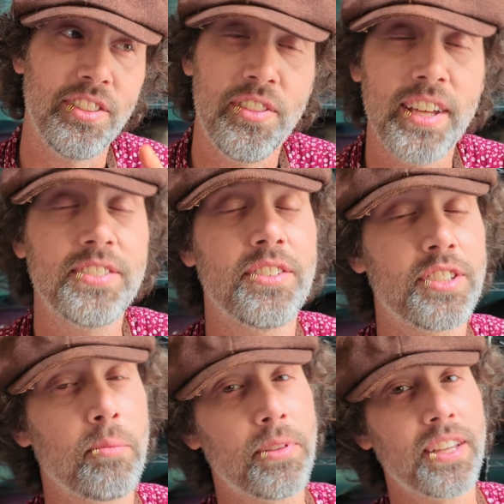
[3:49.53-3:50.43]
This is
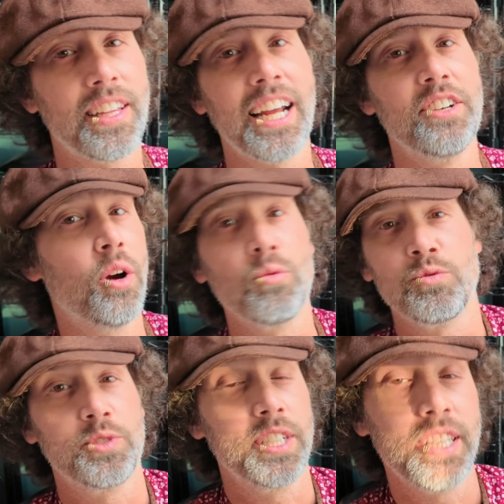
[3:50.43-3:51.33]
something that I don't
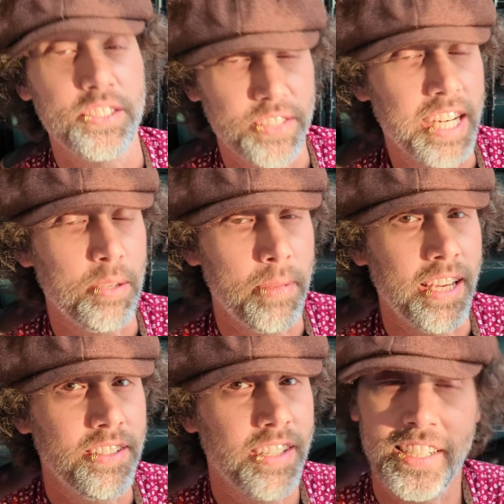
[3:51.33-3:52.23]
really
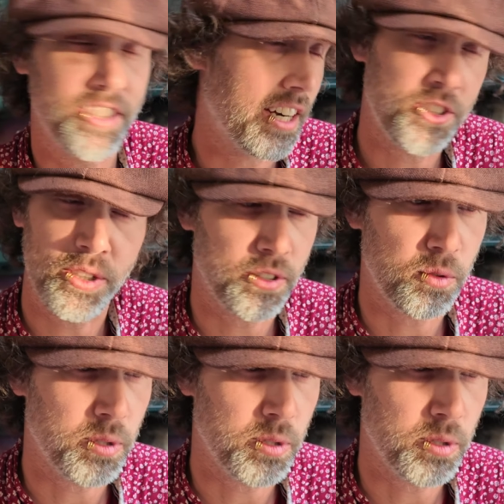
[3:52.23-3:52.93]
recommend. A guitar tuner would